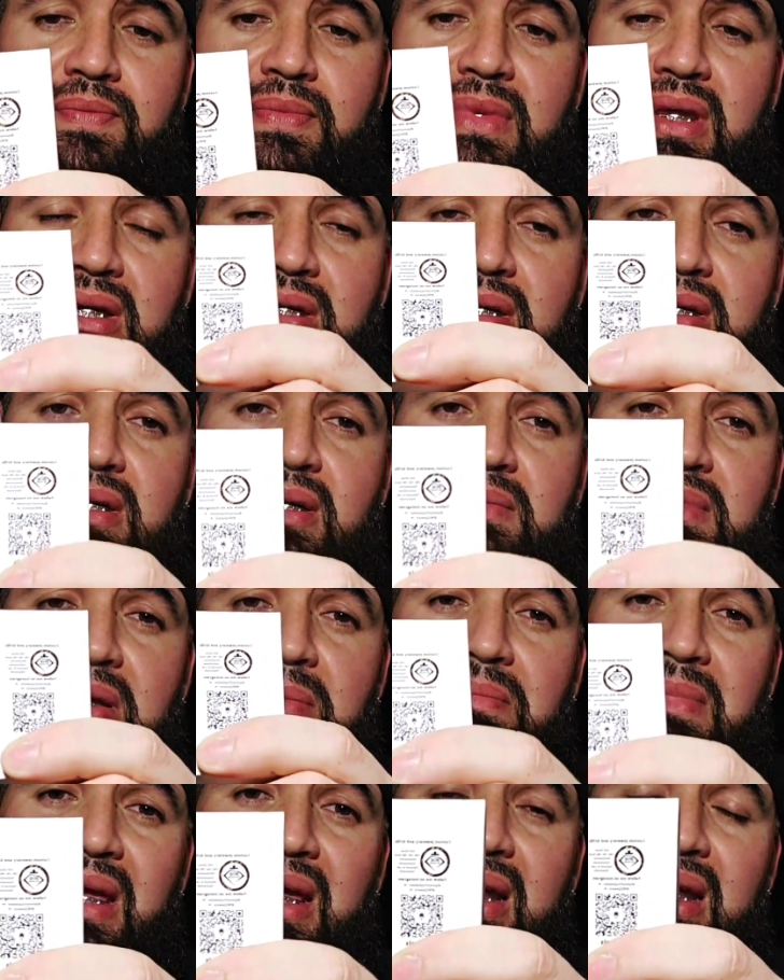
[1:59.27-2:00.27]
This is something
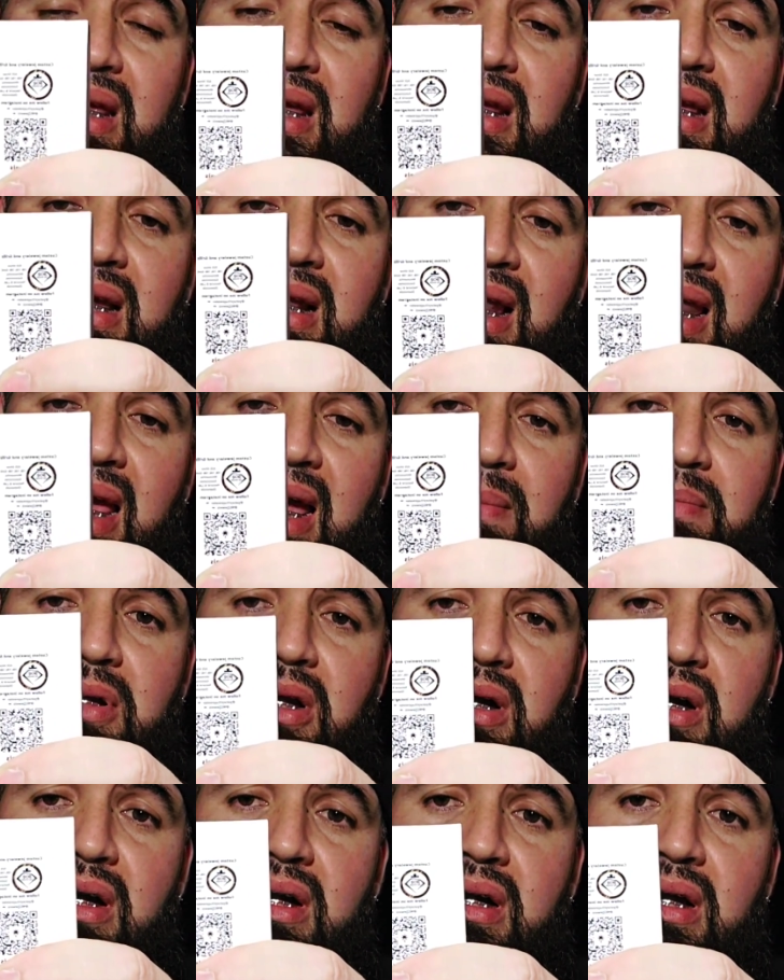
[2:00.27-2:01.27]
me and him collabed
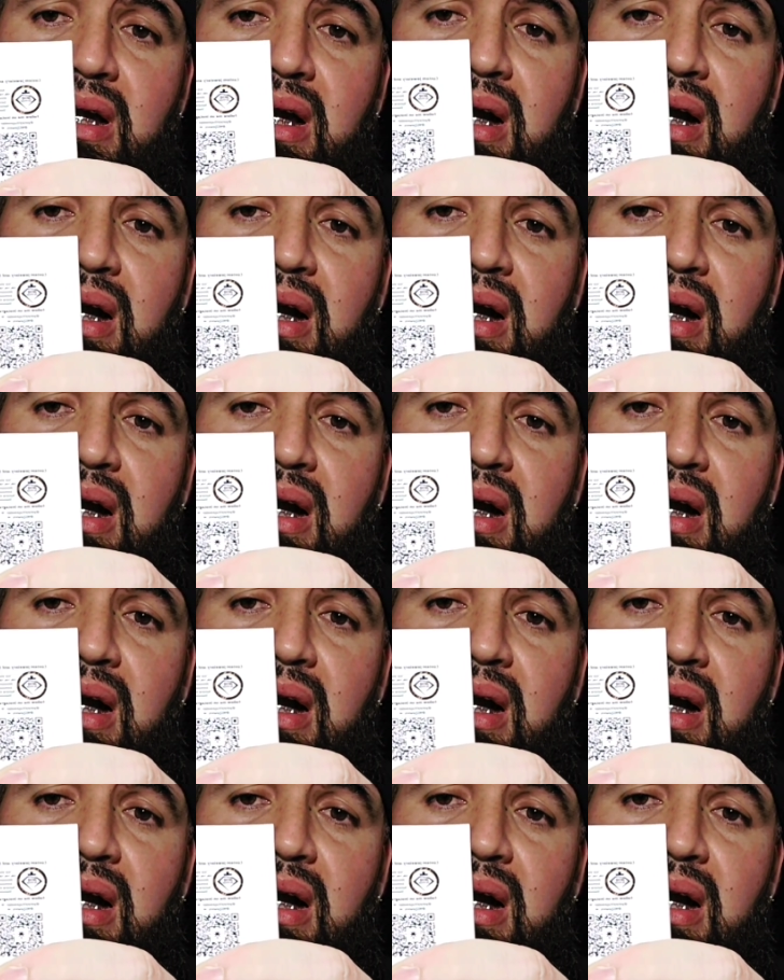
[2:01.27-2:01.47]
on.